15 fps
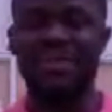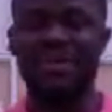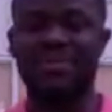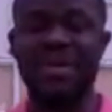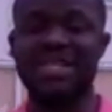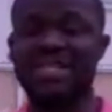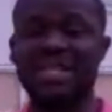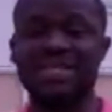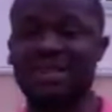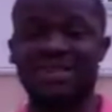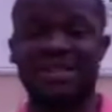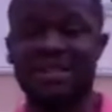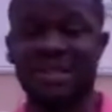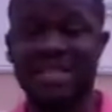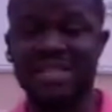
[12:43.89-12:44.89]
president is not
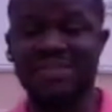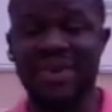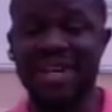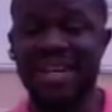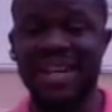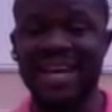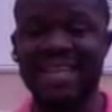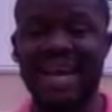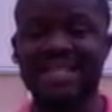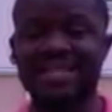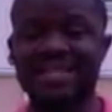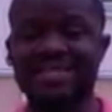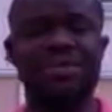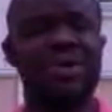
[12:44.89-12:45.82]
just releasing money like that.